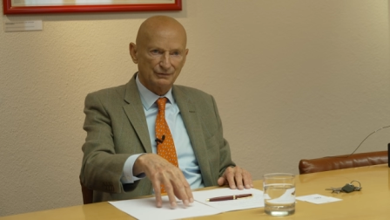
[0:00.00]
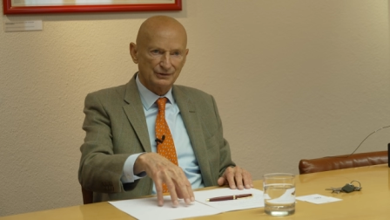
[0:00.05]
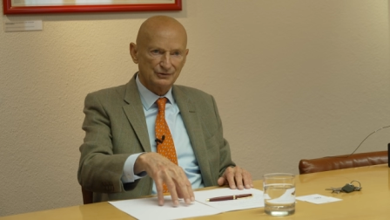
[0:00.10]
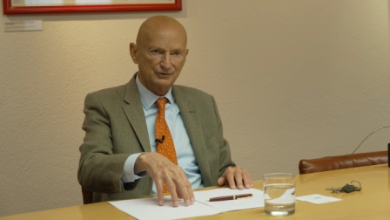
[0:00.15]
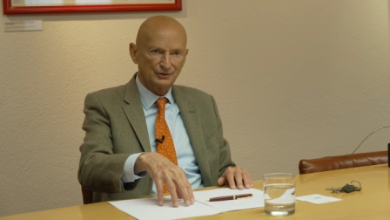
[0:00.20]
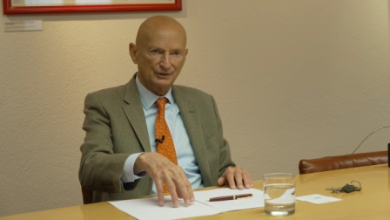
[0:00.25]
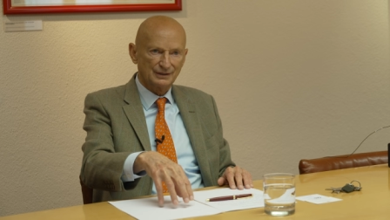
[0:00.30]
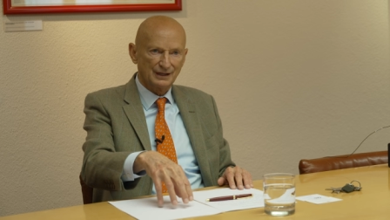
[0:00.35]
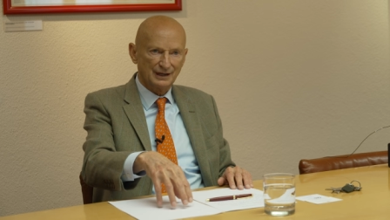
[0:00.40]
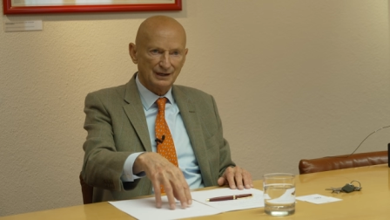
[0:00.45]
When
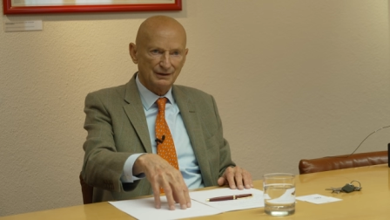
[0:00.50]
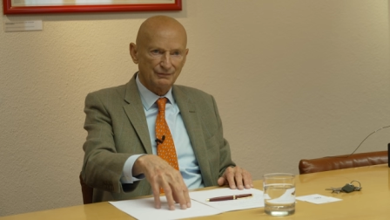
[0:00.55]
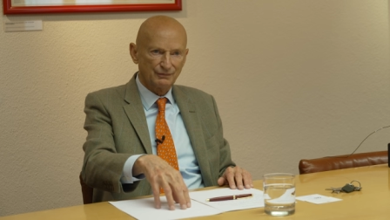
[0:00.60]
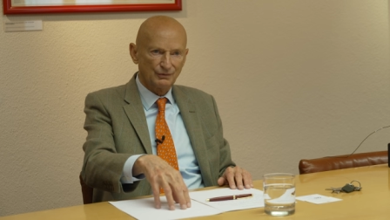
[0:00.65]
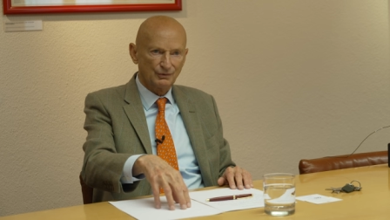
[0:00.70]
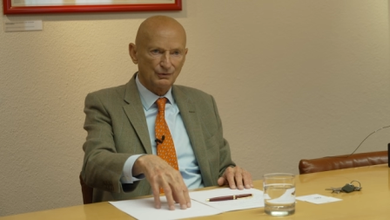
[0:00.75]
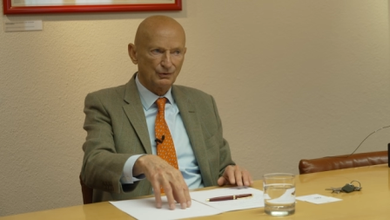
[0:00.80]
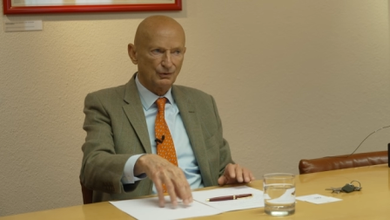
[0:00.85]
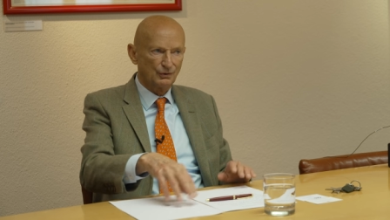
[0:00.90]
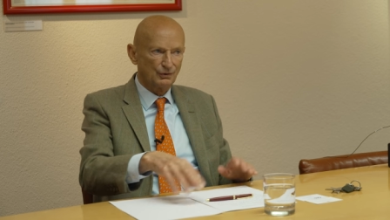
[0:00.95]
your
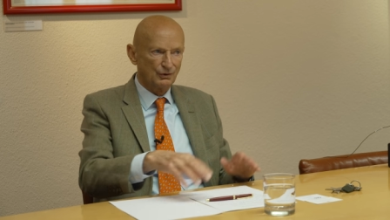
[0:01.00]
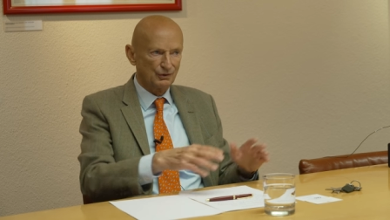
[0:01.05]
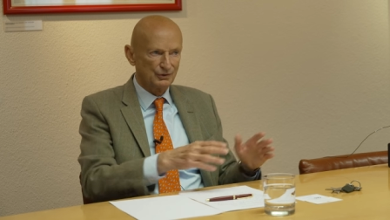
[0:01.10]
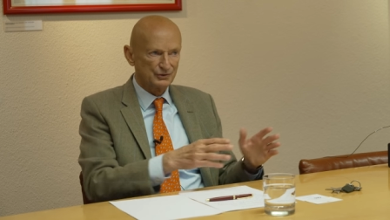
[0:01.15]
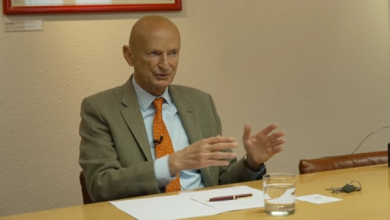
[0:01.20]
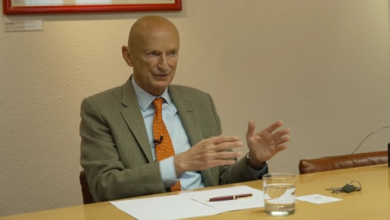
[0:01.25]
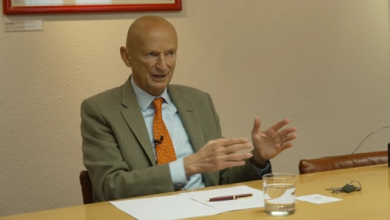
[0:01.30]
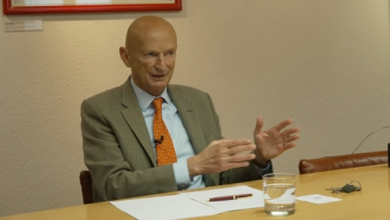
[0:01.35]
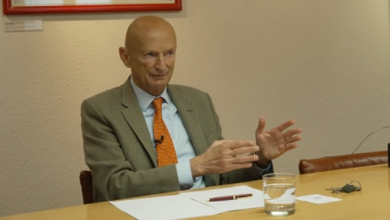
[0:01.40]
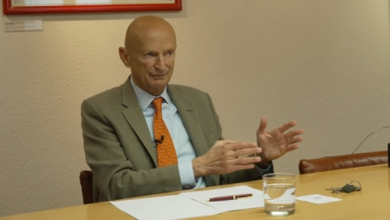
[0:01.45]
telephone
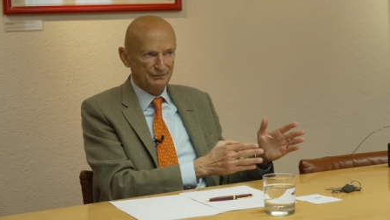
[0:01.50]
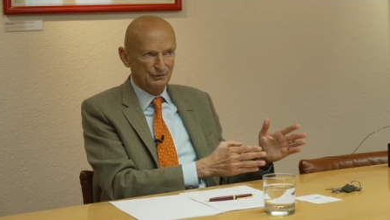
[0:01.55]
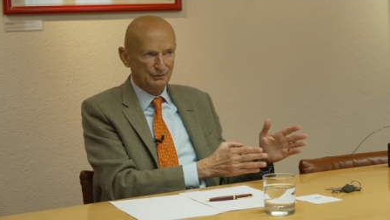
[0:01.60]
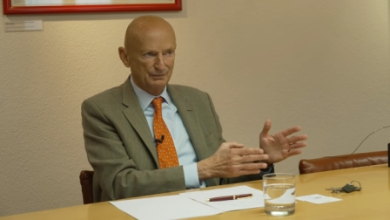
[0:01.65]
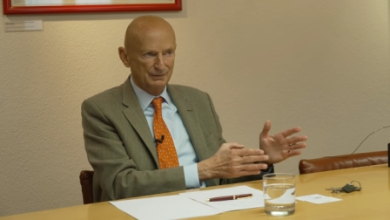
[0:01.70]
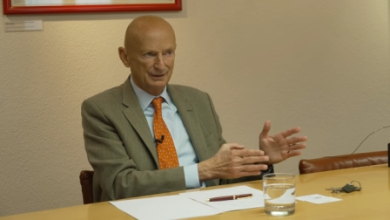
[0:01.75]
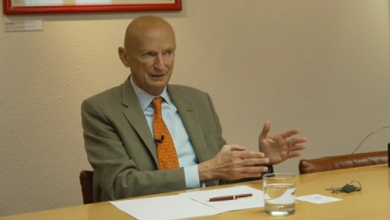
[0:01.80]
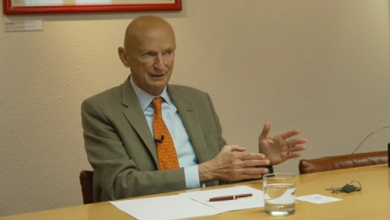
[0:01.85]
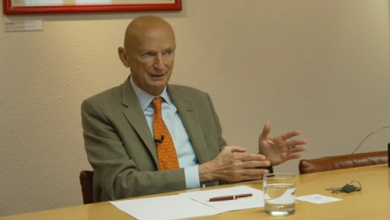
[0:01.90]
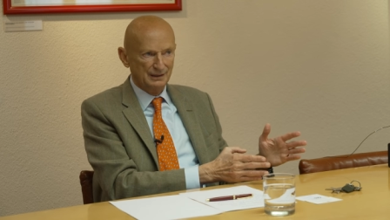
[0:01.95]
calls have to
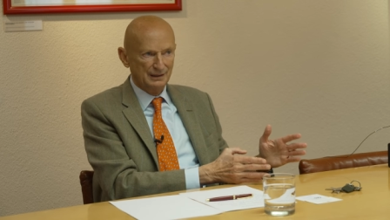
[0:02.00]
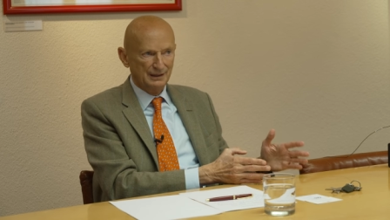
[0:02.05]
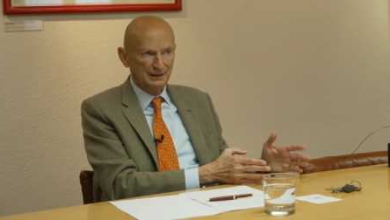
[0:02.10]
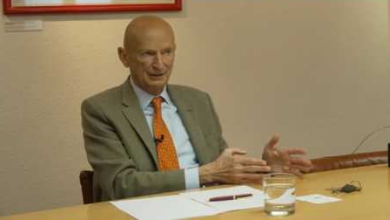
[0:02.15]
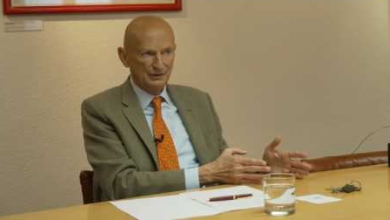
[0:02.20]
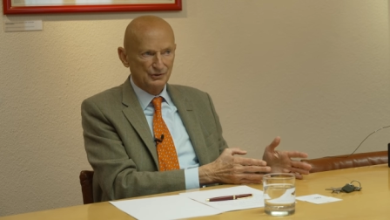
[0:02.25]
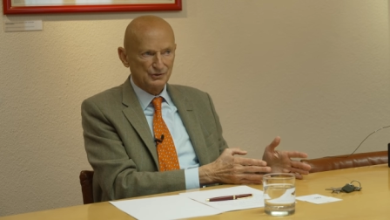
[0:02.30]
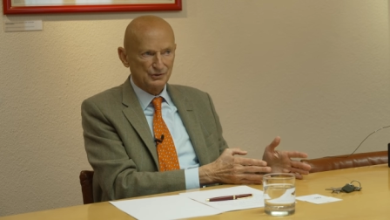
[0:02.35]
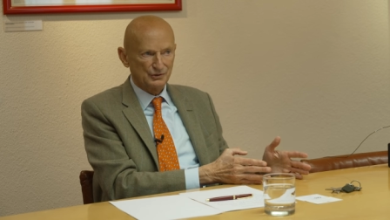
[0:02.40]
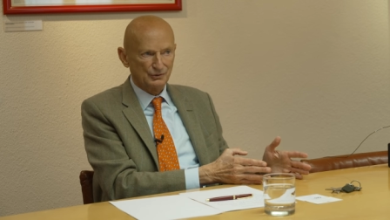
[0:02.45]
be
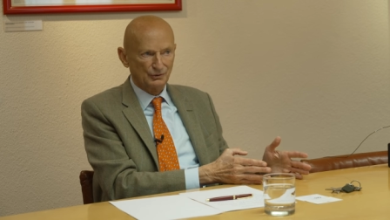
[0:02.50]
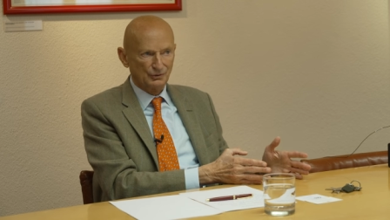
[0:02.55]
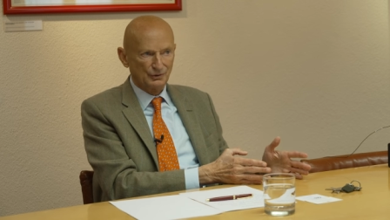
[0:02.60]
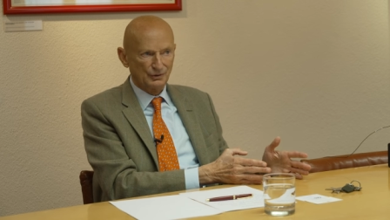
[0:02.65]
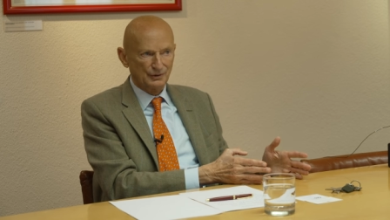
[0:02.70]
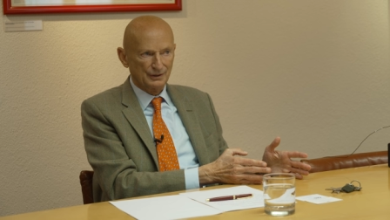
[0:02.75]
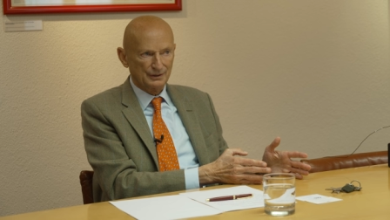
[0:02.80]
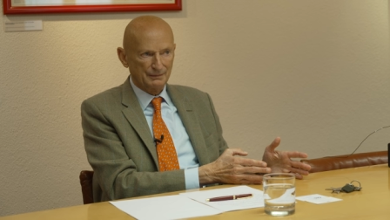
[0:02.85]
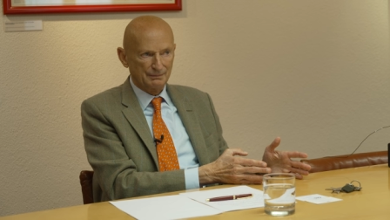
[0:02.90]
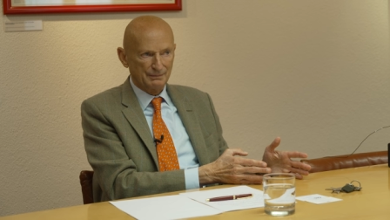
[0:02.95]

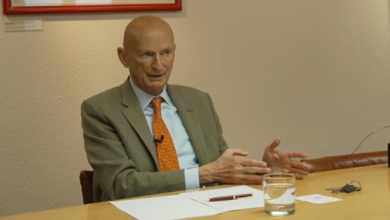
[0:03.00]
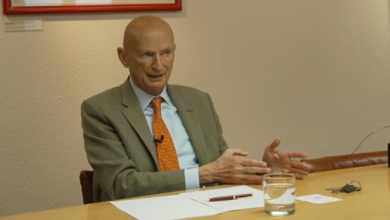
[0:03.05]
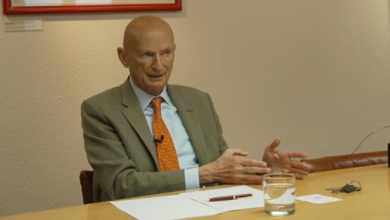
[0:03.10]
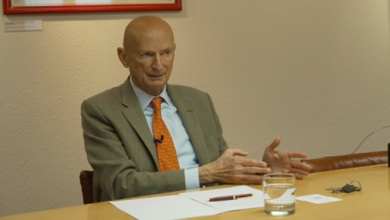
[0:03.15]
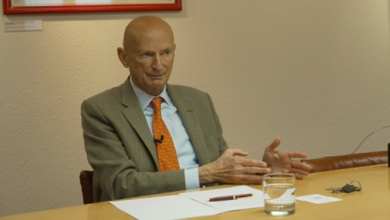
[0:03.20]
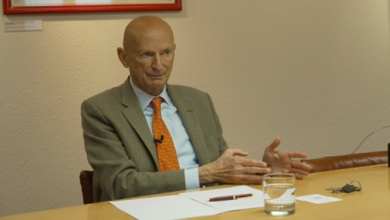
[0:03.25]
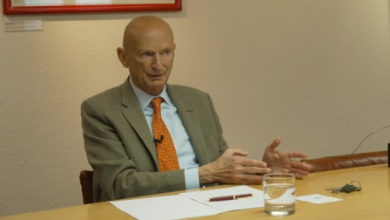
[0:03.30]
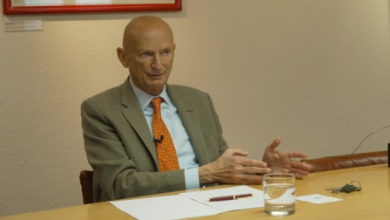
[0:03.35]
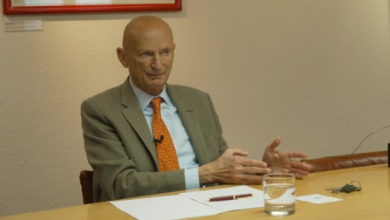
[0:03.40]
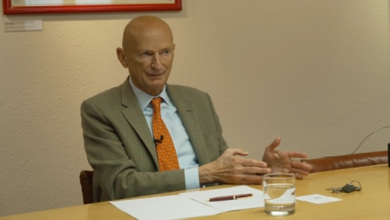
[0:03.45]
stored by
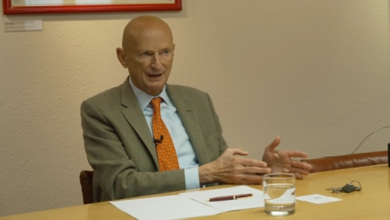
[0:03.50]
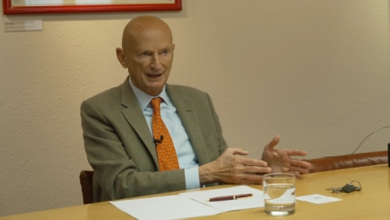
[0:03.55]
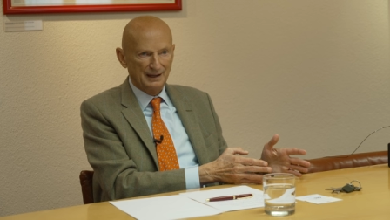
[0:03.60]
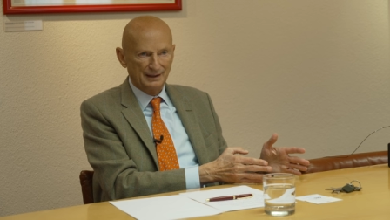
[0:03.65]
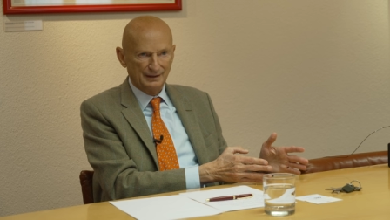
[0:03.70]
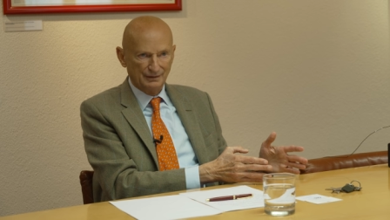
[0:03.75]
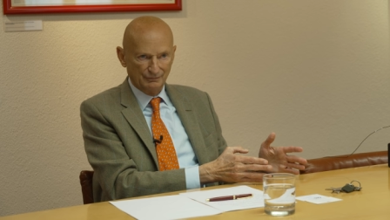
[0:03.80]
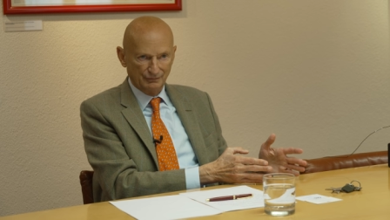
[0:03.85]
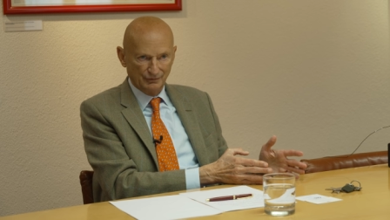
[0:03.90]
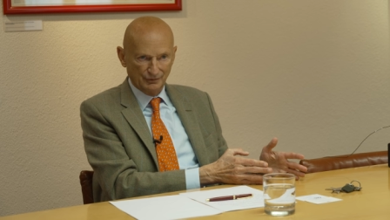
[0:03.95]
the
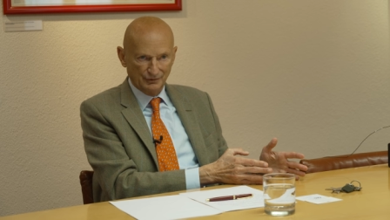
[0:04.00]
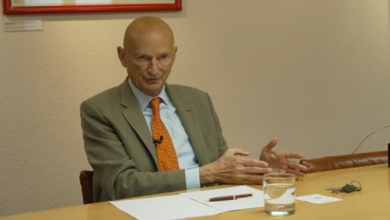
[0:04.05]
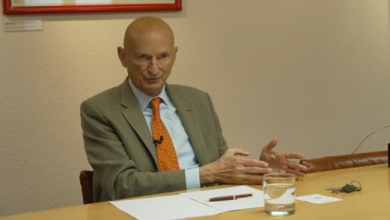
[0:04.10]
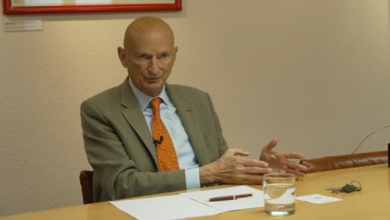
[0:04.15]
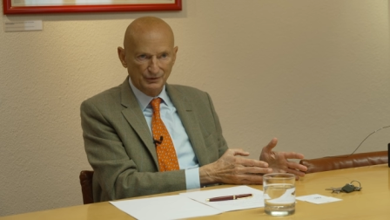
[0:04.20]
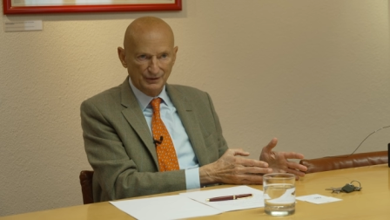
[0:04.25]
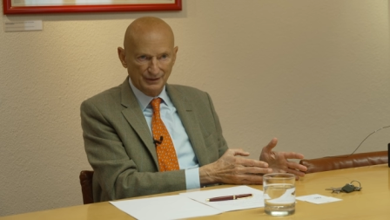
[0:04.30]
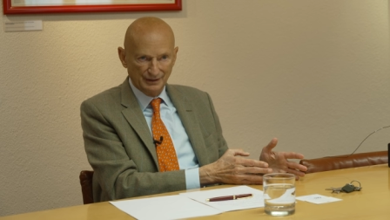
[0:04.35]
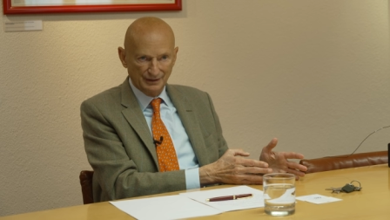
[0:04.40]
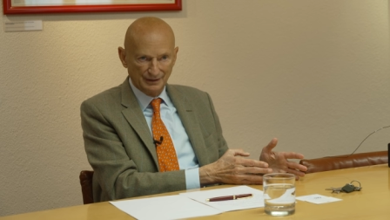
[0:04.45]
provider for
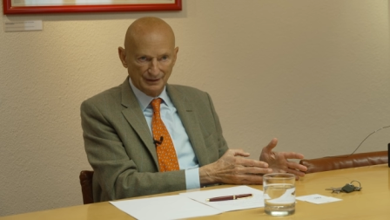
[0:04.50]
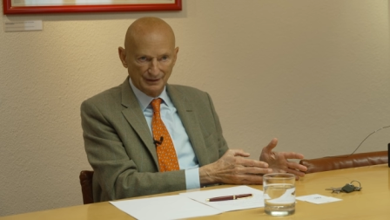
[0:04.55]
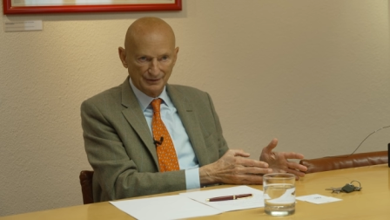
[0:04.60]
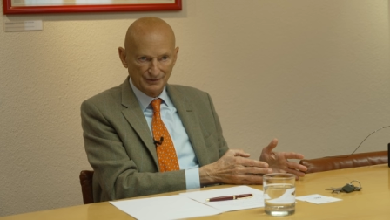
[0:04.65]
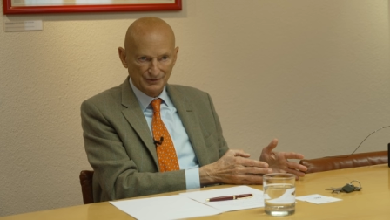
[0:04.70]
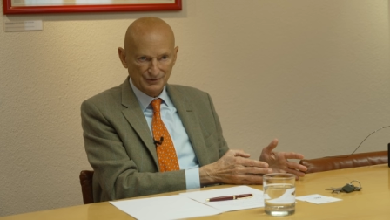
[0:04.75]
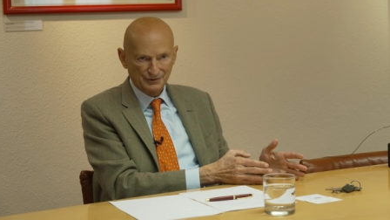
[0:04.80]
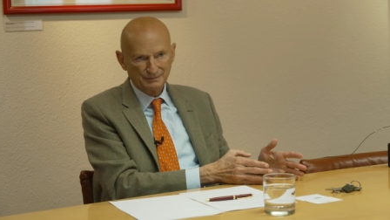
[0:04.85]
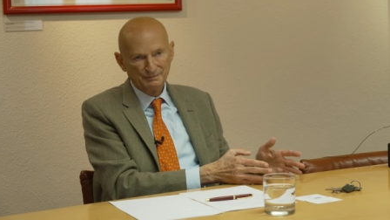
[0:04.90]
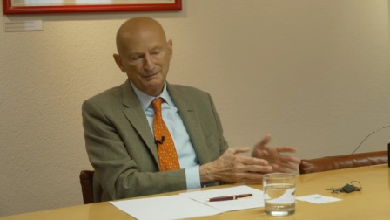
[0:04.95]
two
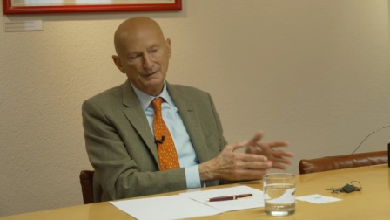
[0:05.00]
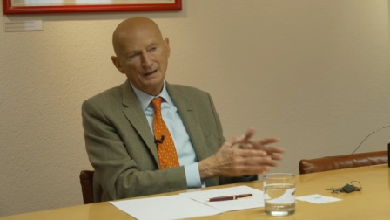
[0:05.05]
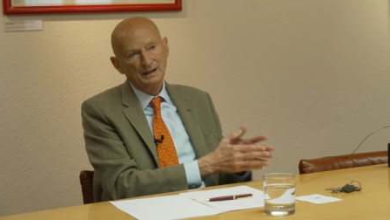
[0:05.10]
years,